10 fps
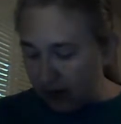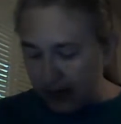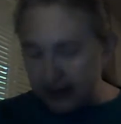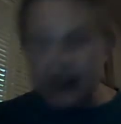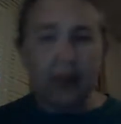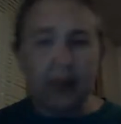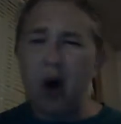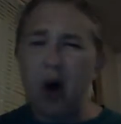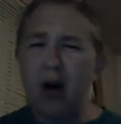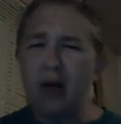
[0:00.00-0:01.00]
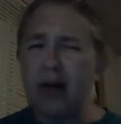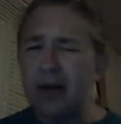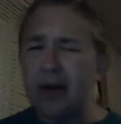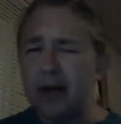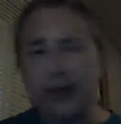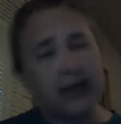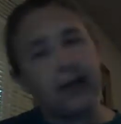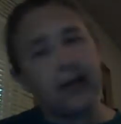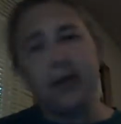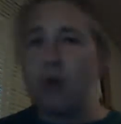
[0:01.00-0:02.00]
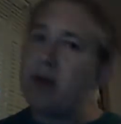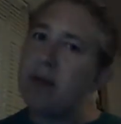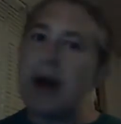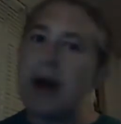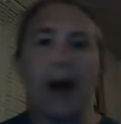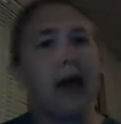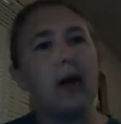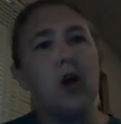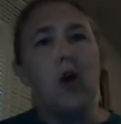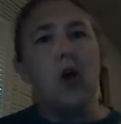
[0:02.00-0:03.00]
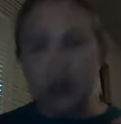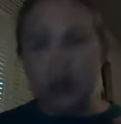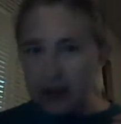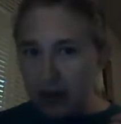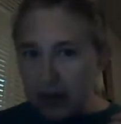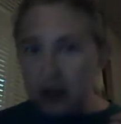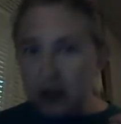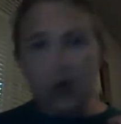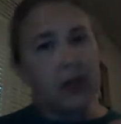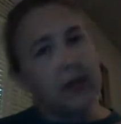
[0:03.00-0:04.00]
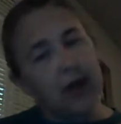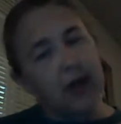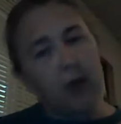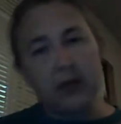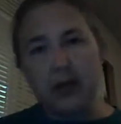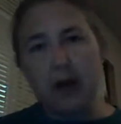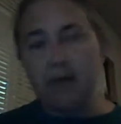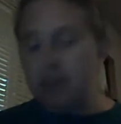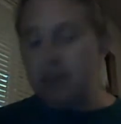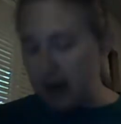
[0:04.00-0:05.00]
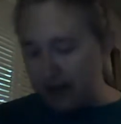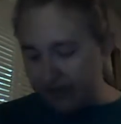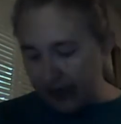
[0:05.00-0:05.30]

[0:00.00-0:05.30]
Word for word: I slept wrong, did something with my neck, which some of the stretches helped some, but